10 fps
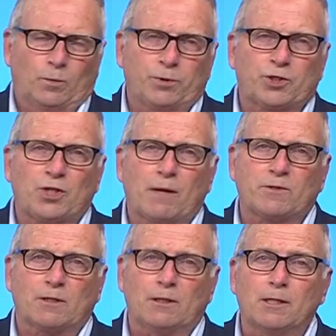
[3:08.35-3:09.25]
Butch
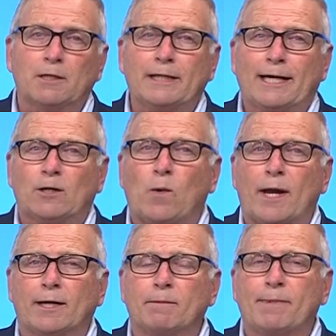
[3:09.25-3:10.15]
Thompson clearly had
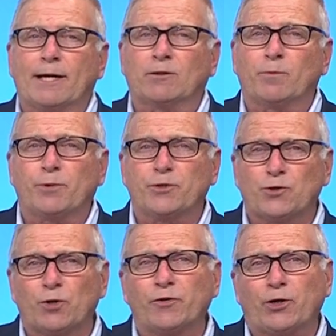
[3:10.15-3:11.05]
quite an impact on
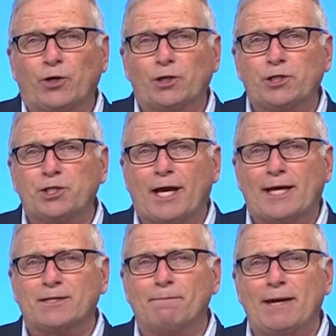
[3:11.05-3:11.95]
preserving early
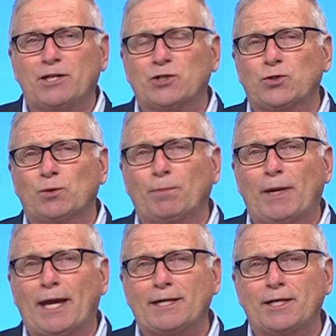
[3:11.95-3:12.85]
jazz and making sure
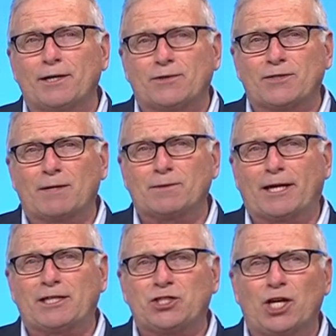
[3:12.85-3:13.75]
pioneers, names
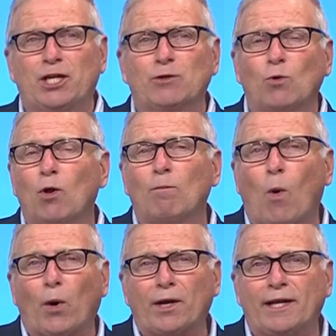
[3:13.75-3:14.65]
like Jelly Roll
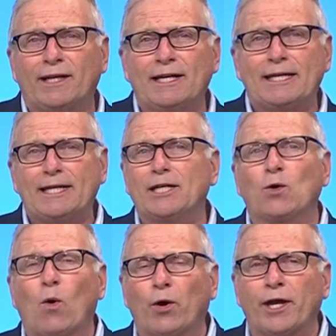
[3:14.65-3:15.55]
Morton and Kid
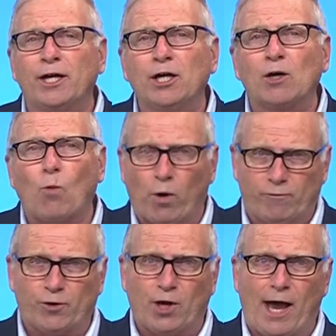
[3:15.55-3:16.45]
Ory, weren't
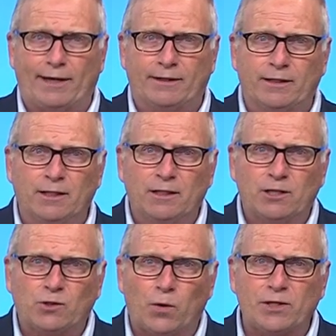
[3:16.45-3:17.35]
forgotten.
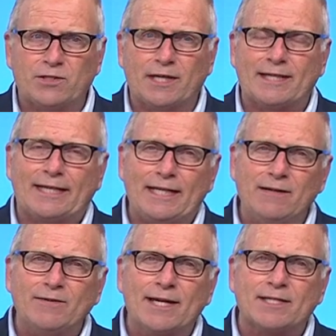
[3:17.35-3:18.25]
Tony said that
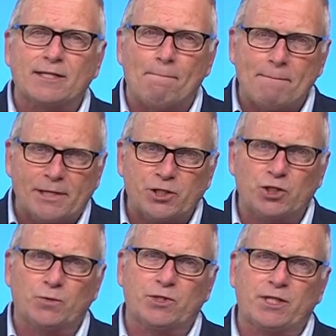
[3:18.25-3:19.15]
even as
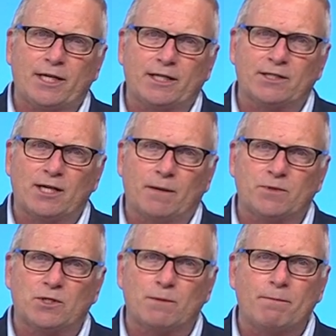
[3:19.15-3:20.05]
dementia was taking
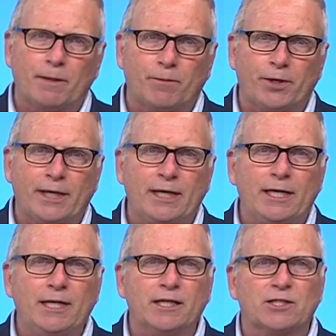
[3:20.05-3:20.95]
Thompson's memory,
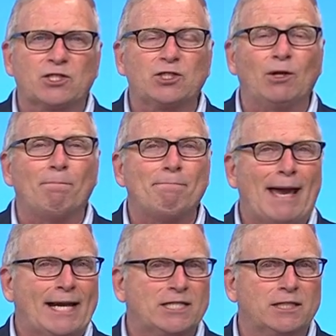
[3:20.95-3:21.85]
he could still
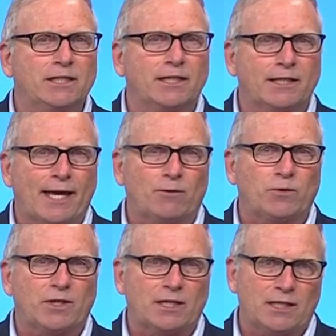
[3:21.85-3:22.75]
magically connect
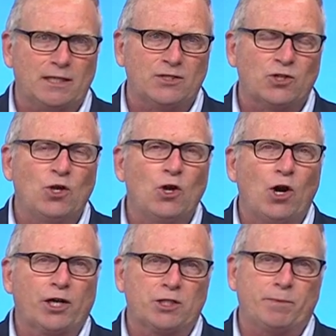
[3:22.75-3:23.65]
with the keys
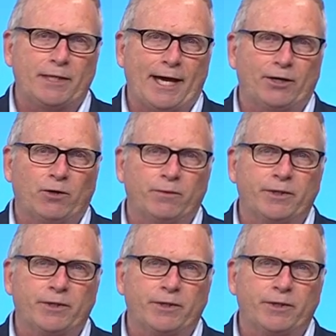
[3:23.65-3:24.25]
on his piano